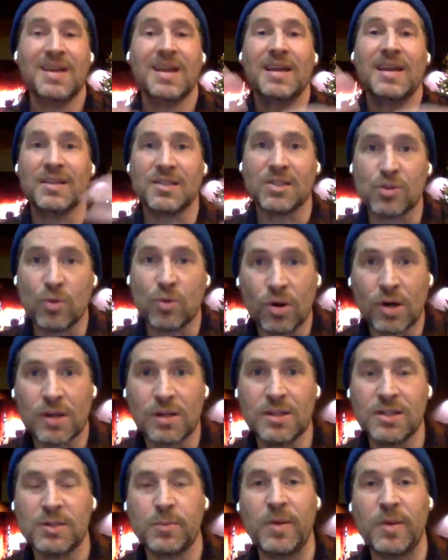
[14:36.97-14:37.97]

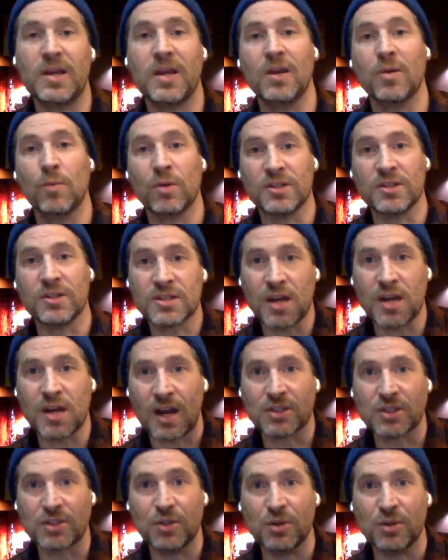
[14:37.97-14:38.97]
Historically speaking, when
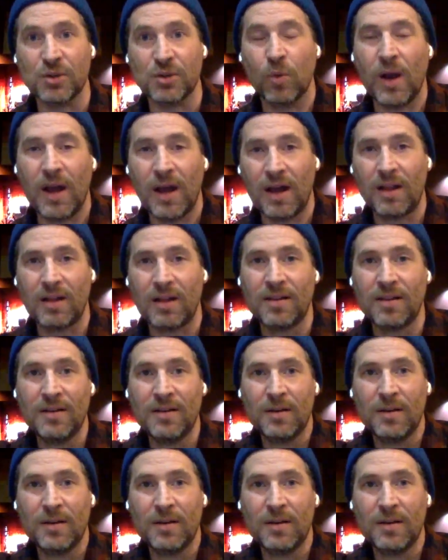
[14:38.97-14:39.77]
stocks do well,